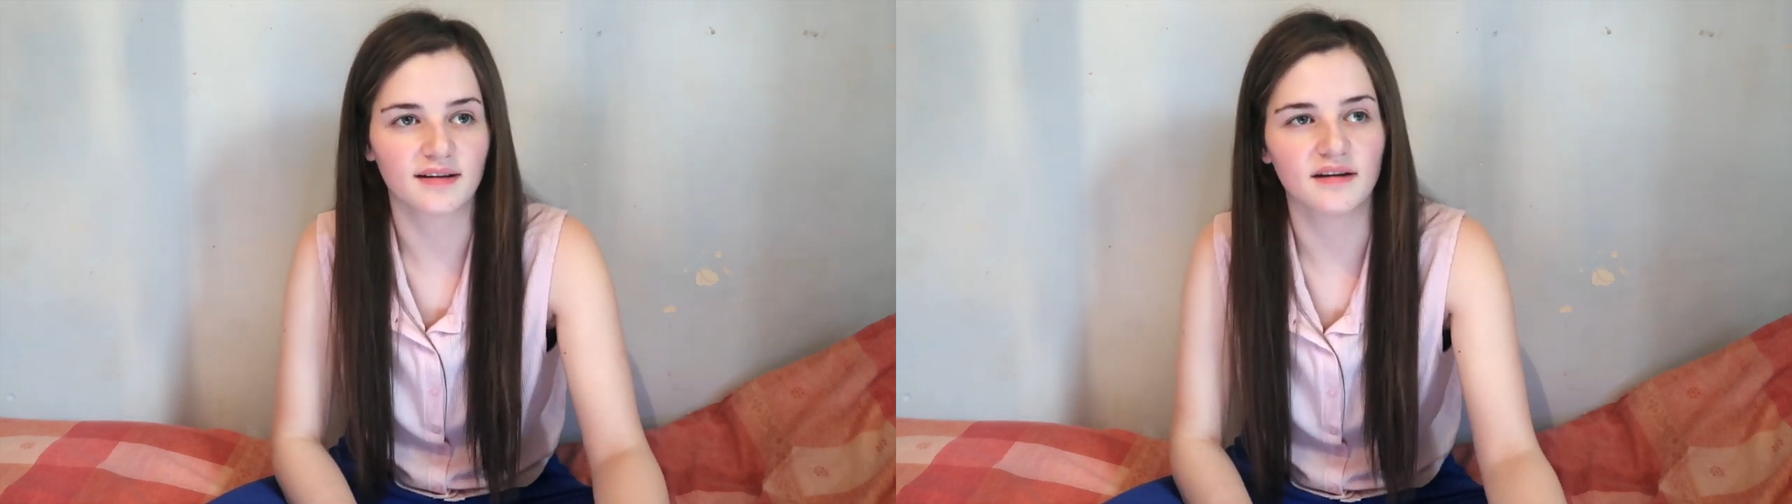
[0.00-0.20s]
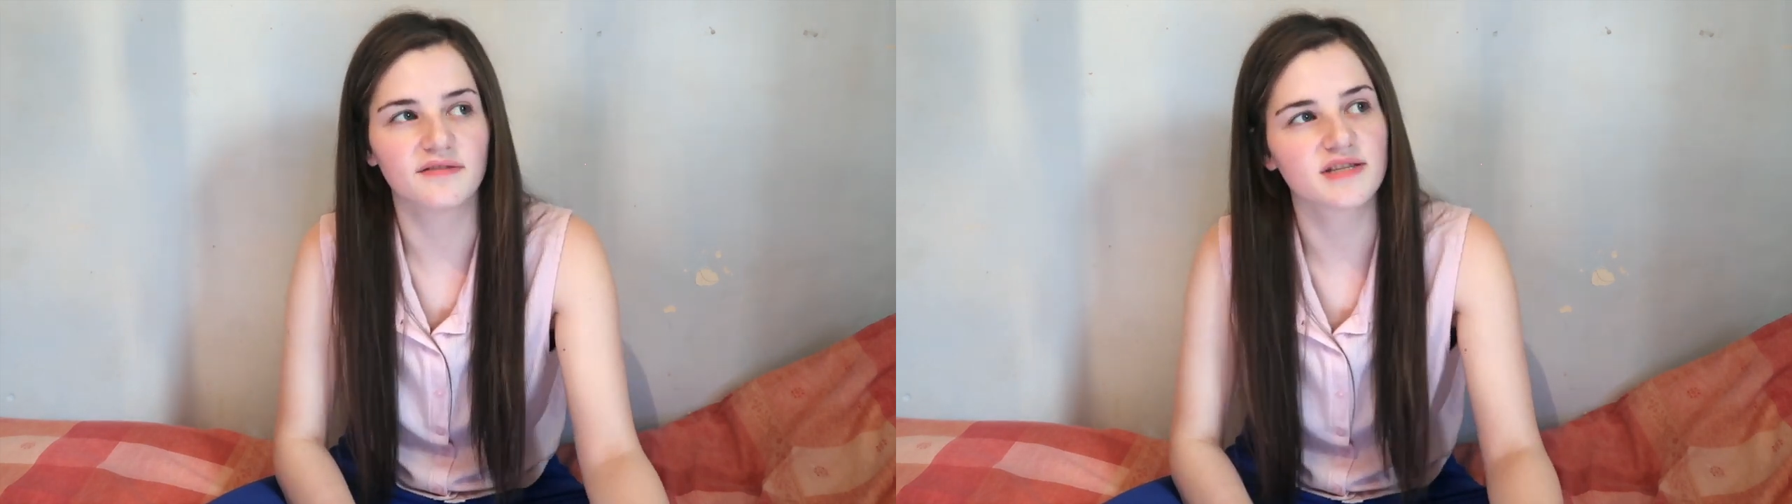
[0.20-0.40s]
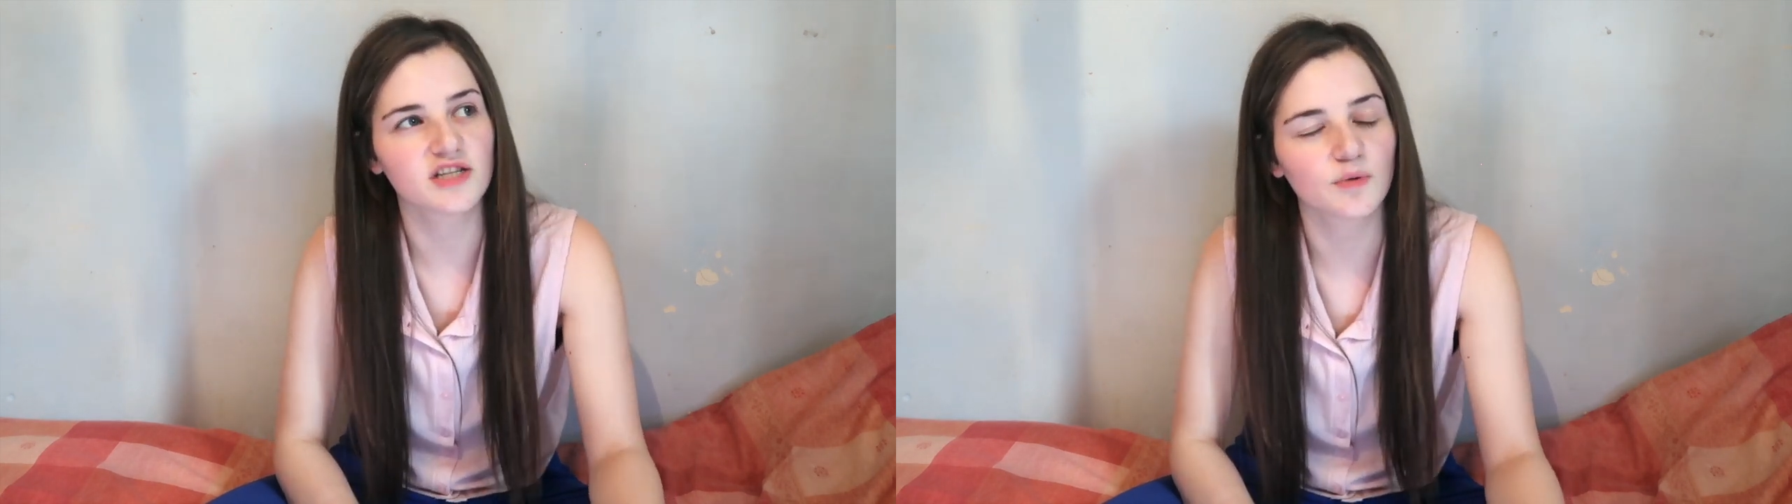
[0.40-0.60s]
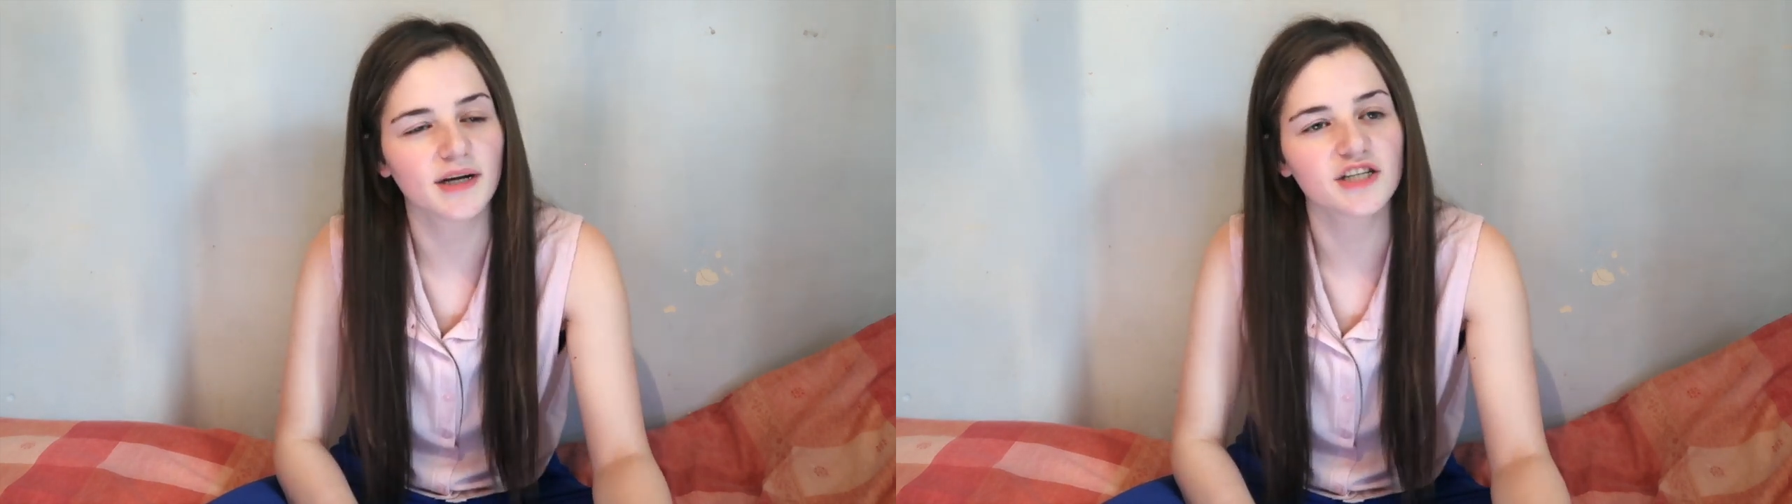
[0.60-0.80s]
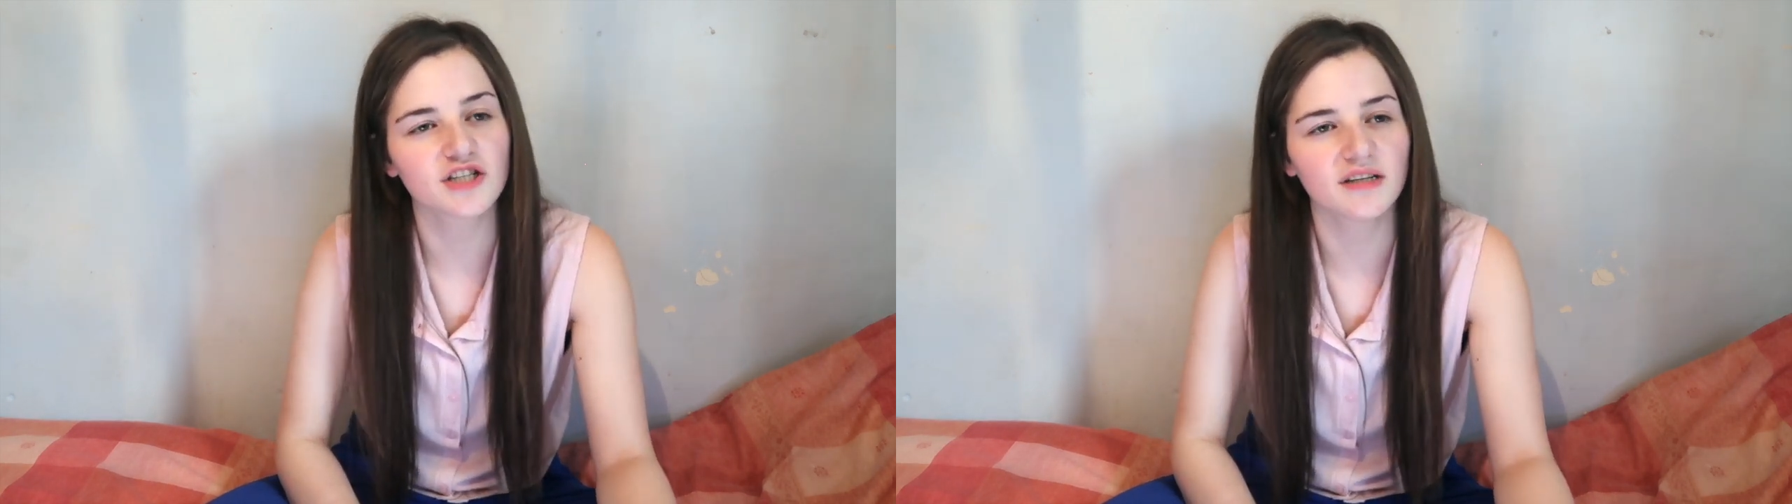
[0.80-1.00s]
kind of
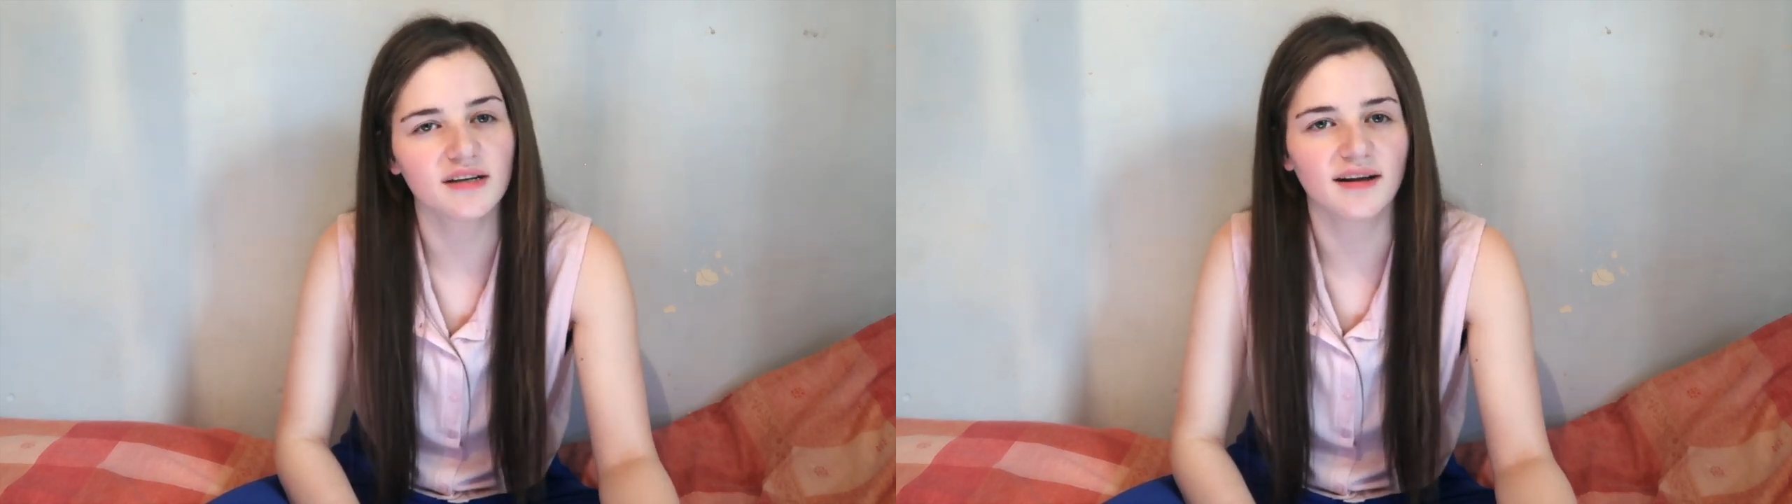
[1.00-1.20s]
situation.